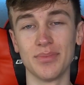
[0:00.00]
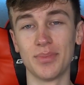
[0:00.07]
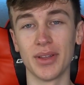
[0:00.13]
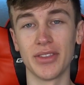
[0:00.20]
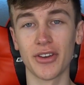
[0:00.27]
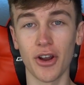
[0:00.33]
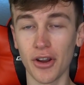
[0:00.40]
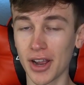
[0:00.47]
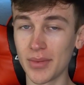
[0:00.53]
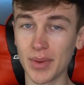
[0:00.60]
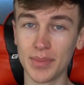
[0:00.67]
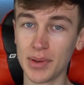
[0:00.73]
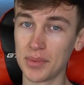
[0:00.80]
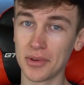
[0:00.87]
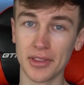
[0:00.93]
but there are going to
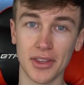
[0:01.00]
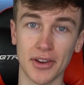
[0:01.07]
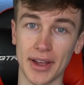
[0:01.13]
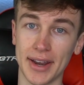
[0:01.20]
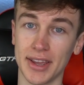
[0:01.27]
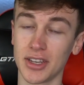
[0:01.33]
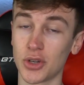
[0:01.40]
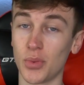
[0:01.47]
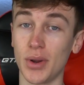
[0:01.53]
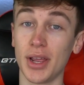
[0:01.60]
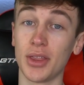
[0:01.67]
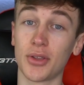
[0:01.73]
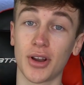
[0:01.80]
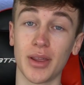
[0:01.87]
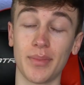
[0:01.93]
be people in there hitting
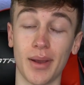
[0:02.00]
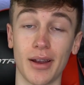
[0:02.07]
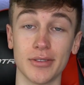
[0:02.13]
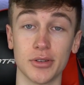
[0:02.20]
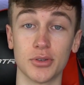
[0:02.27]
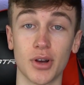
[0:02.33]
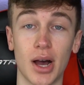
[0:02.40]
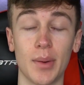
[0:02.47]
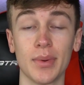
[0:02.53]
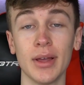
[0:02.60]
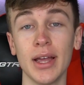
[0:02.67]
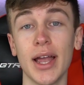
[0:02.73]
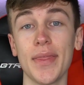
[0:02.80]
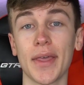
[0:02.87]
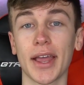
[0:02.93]
20, 30 pairs a drop
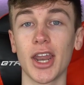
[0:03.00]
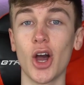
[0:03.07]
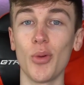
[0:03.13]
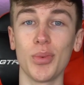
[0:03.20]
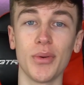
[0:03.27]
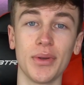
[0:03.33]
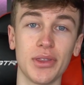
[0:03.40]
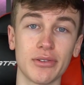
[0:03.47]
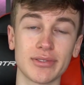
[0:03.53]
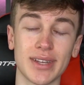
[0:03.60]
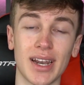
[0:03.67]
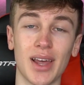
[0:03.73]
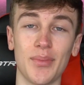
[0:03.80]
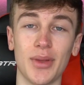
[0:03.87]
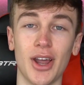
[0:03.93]
that can help you with your
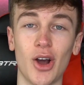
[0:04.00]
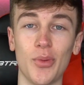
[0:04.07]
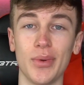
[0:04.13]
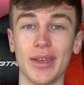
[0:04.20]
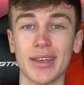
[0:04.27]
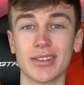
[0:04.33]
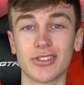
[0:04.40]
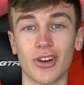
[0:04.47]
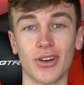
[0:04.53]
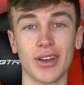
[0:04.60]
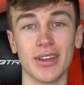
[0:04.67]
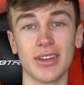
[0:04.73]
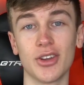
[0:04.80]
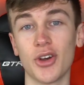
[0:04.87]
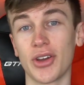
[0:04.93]
setup and help you get
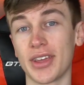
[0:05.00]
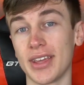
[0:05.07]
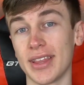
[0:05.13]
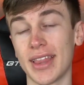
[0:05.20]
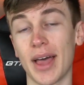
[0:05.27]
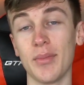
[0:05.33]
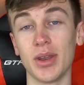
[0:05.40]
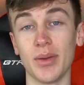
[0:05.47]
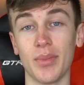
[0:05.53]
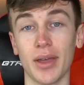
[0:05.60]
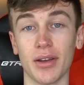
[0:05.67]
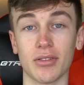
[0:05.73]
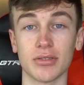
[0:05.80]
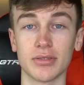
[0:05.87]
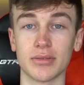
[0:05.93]
started cooking that many
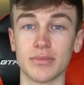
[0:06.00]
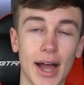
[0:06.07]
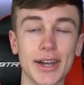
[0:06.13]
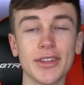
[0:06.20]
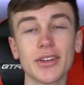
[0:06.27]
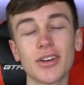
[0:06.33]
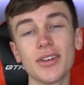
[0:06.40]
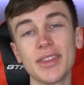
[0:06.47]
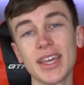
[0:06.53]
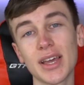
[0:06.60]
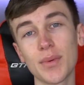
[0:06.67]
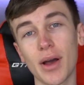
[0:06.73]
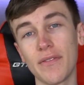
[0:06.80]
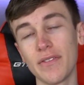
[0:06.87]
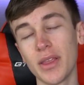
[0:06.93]
pairs. Another good thing
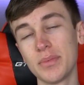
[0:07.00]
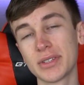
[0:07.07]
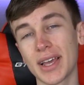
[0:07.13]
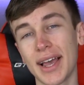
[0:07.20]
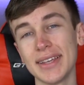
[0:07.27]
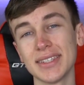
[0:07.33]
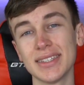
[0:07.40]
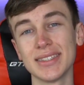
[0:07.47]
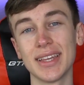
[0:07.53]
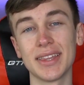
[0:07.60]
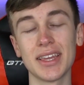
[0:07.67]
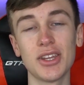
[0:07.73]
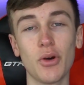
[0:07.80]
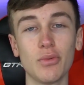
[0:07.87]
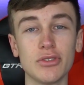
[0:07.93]
about flips, guys, is that
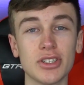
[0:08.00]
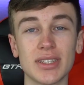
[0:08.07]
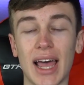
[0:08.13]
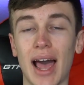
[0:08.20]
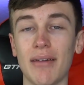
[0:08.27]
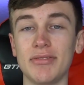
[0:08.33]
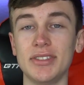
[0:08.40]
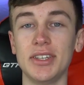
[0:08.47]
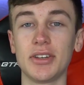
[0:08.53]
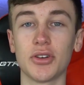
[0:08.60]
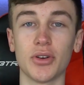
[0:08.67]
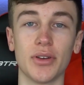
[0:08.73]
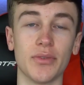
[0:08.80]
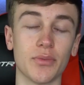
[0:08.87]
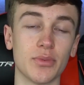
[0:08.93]
they don't just have
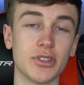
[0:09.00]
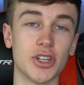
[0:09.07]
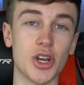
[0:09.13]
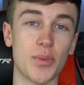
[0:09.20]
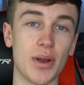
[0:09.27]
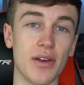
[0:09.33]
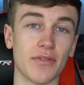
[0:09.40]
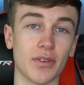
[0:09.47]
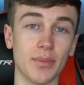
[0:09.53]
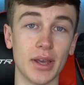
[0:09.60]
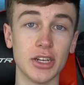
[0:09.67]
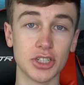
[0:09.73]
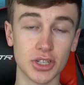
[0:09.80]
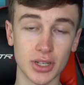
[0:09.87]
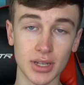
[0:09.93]
sneaker and streetwear
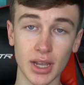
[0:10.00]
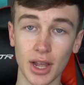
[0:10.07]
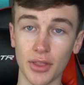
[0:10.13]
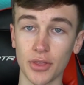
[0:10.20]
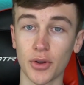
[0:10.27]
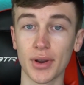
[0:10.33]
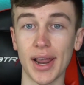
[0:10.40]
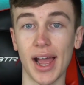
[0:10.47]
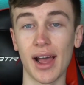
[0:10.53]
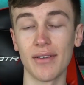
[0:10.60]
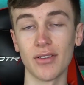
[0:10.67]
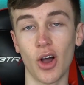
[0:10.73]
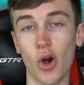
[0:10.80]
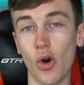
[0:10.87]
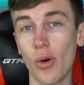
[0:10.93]
information. They're going to
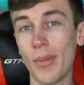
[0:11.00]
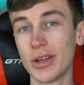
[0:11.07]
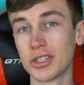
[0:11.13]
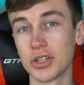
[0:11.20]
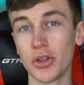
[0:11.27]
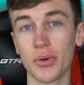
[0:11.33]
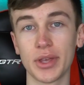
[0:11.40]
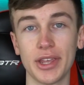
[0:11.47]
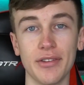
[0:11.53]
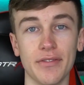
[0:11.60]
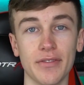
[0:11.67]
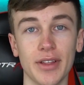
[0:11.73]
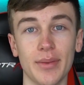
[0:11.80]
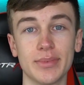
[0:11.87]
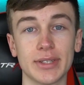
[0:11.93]
have a whole bunch of low-key
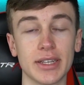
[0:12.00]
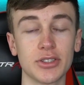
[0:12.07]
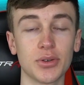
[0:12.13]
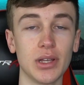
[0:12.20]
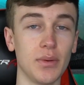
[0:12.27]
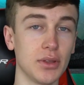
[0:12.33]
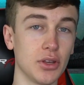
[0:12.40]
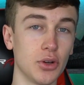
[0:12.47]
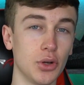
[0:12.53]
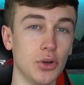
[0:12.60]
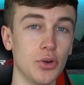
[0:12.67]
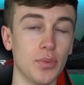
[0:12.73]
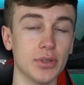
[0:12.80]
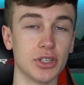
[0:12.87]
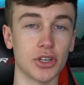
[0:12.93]
flips. That's really what the group is